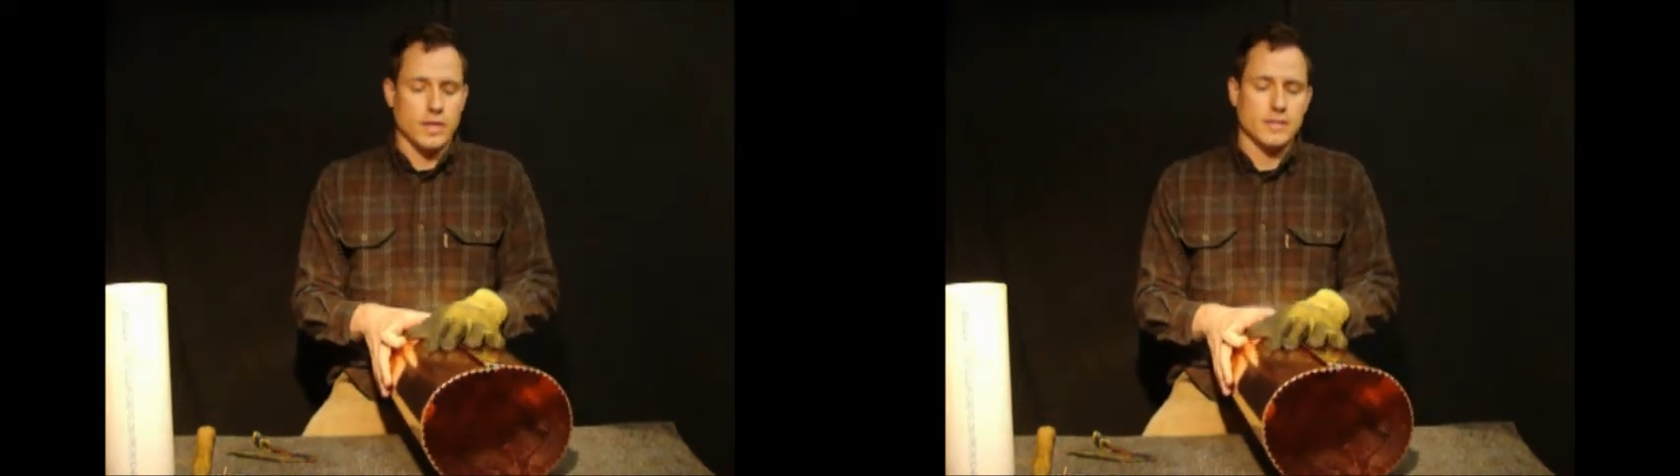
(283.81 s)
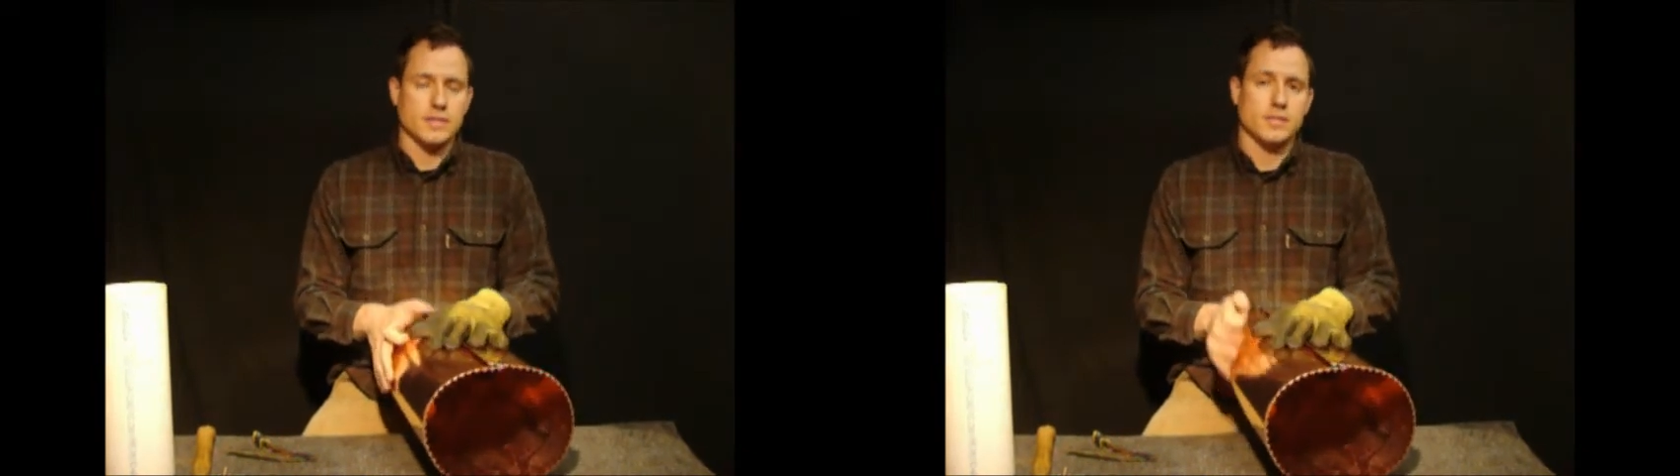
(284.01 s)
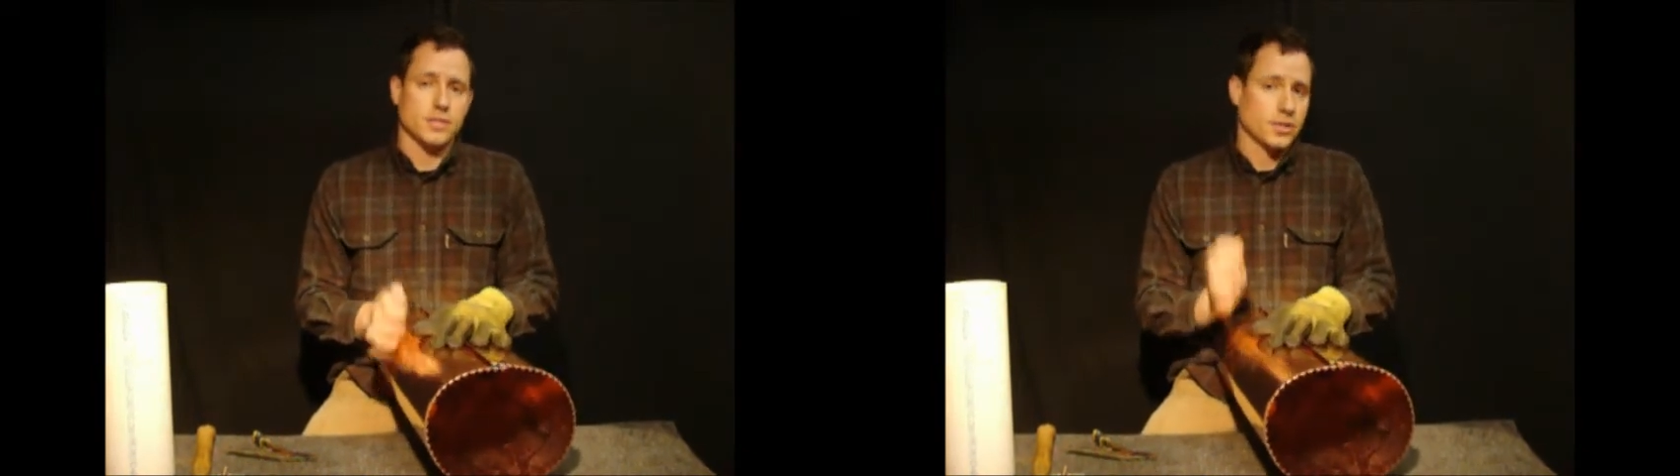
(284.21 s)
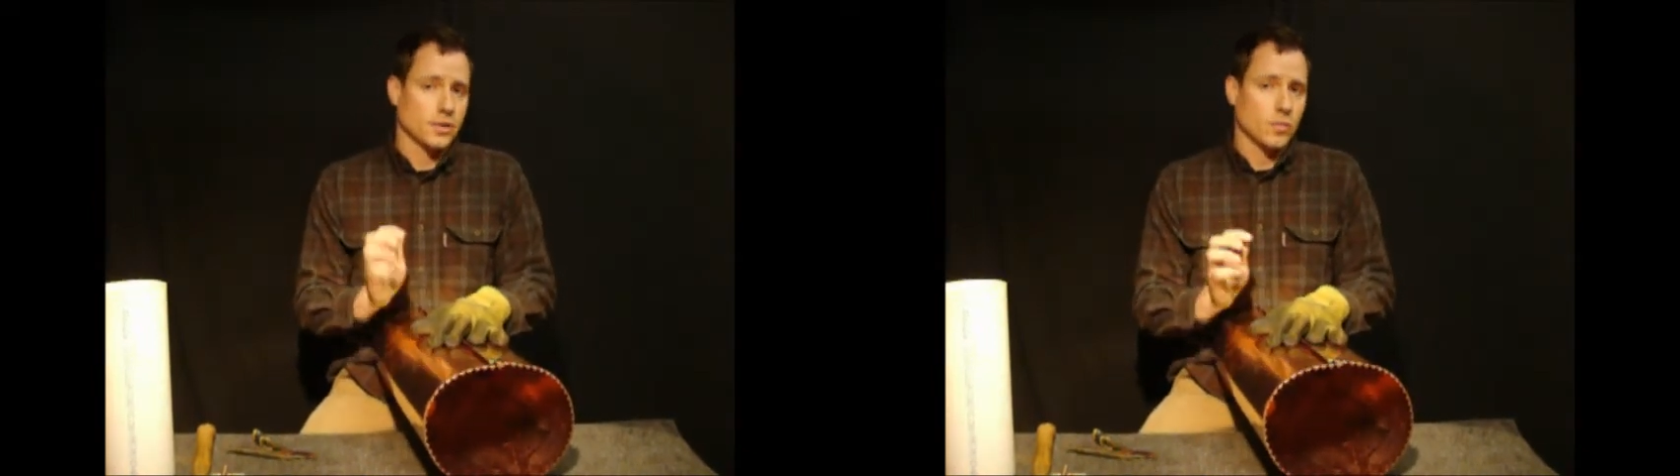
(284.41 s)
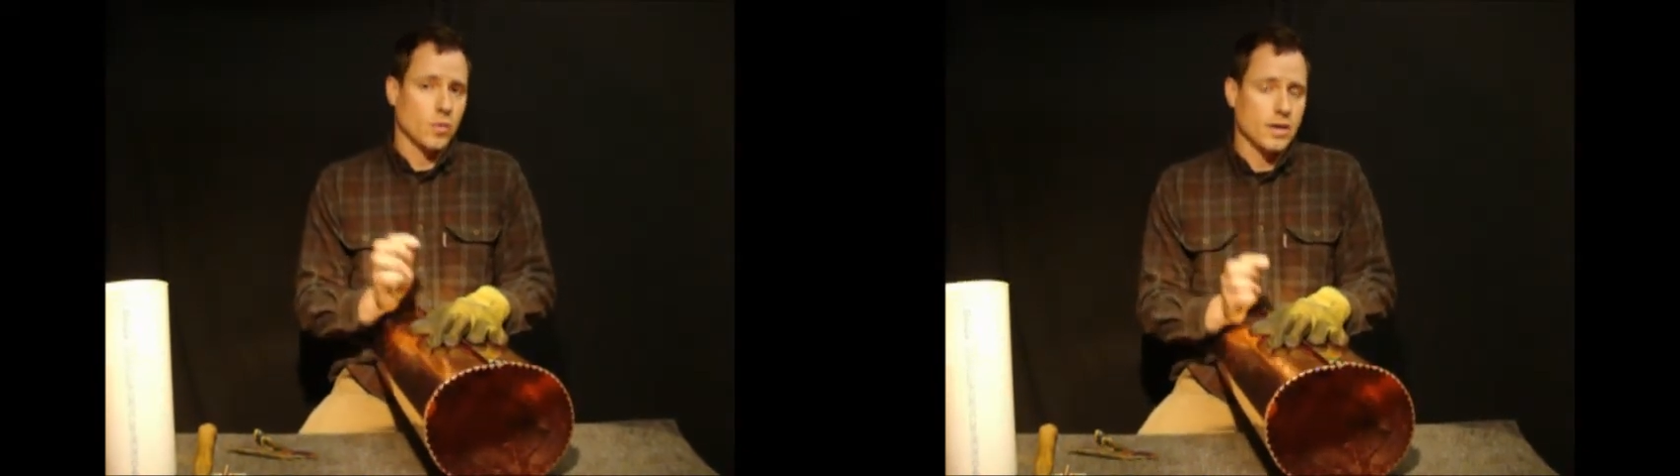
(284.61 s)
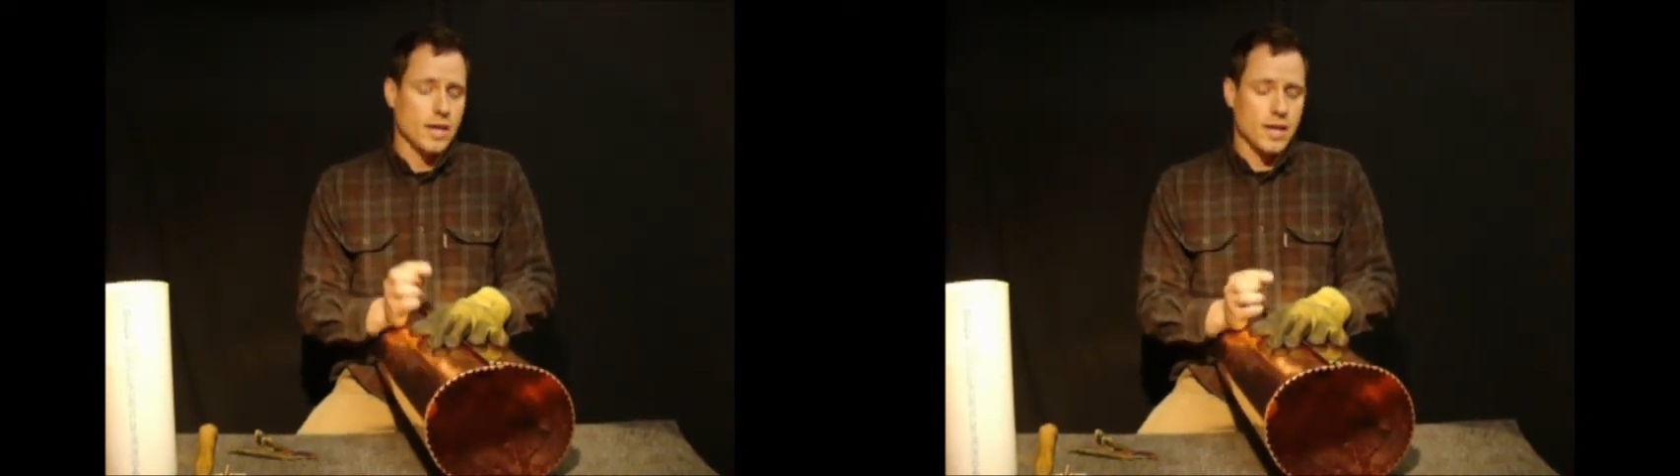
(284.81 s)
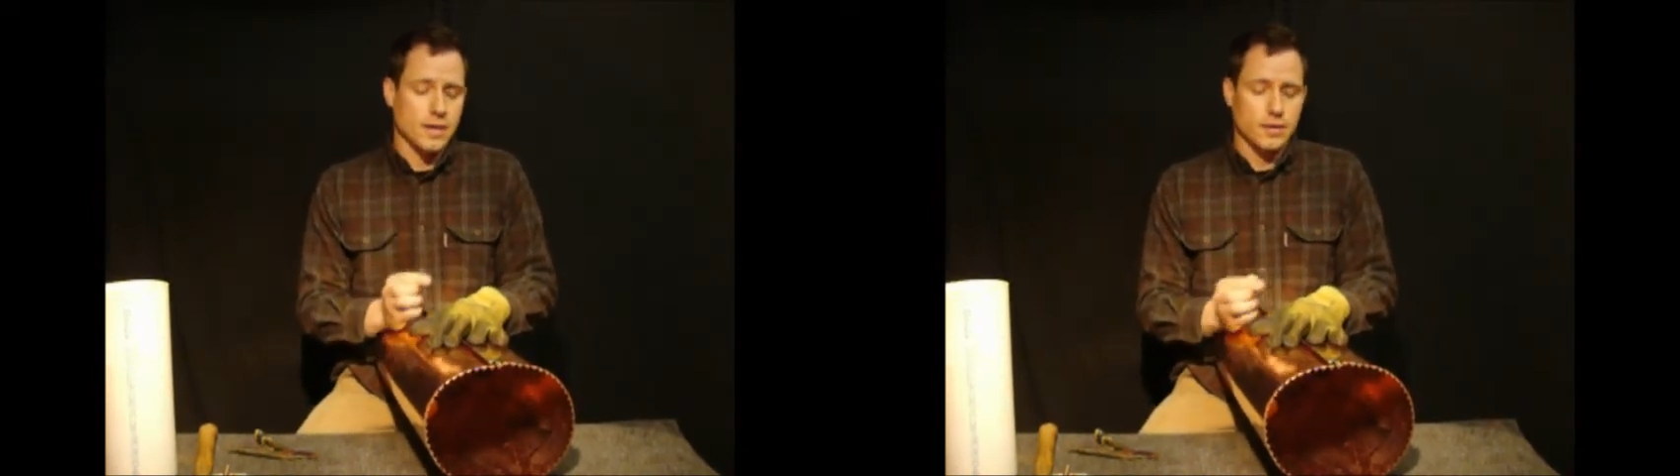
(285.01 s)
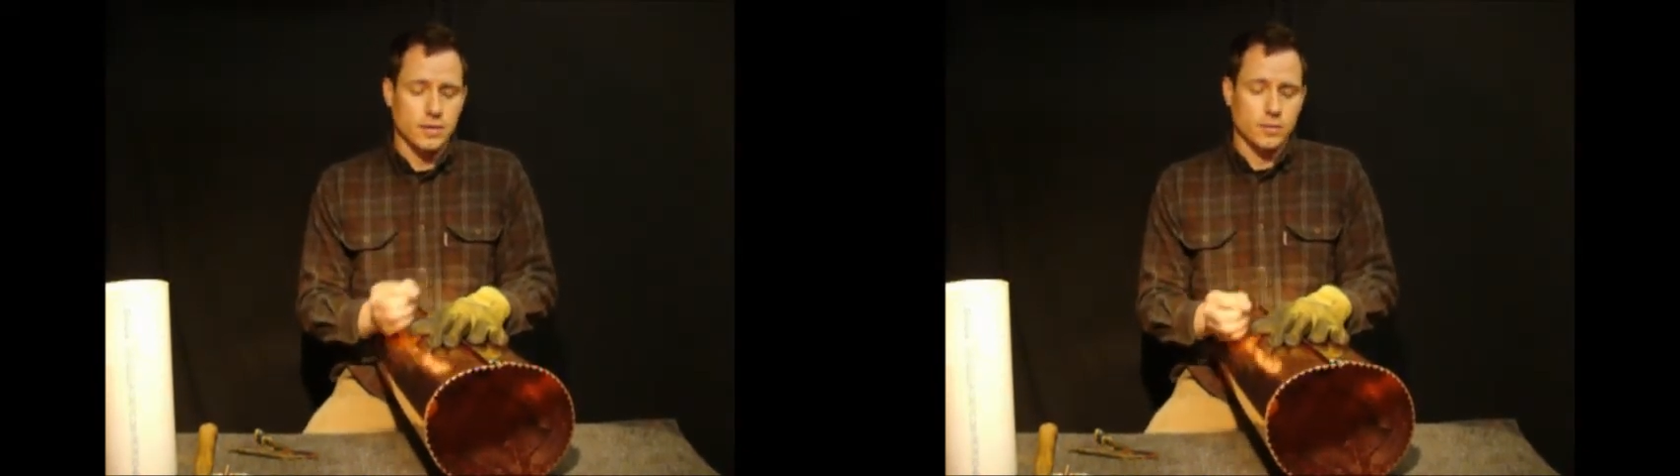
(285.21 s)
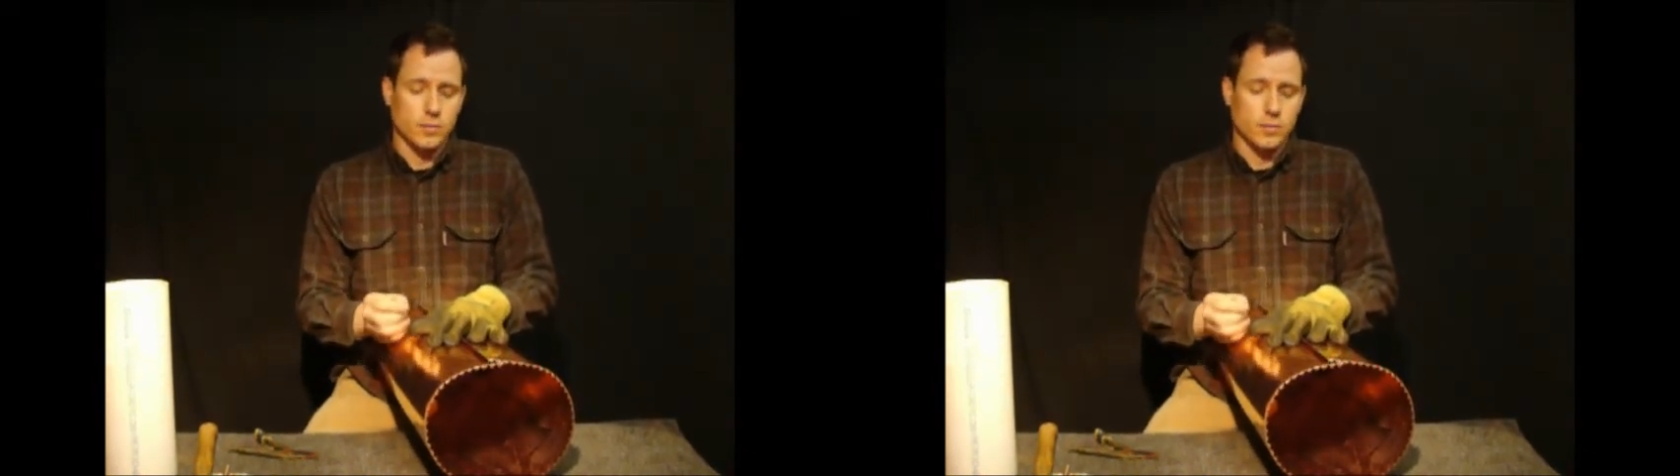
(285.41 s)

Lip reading: is secure one end